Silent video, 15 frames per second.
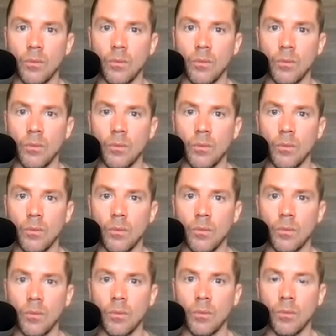
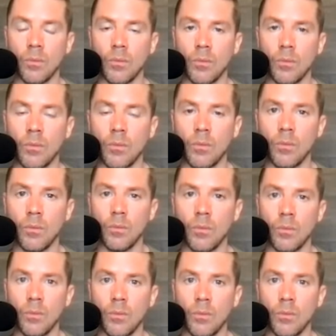
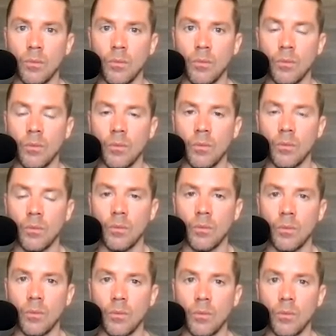
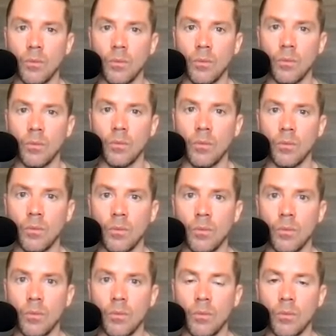
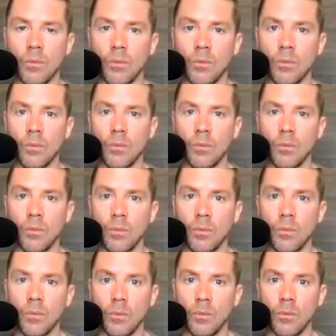
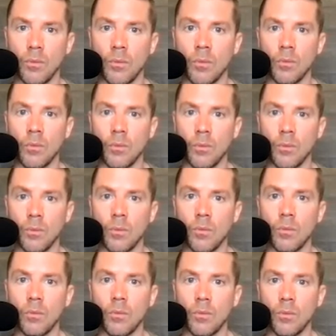
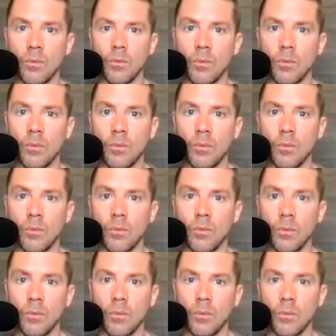
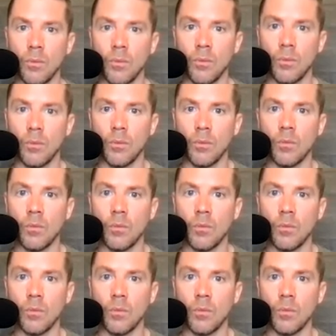(not speaking)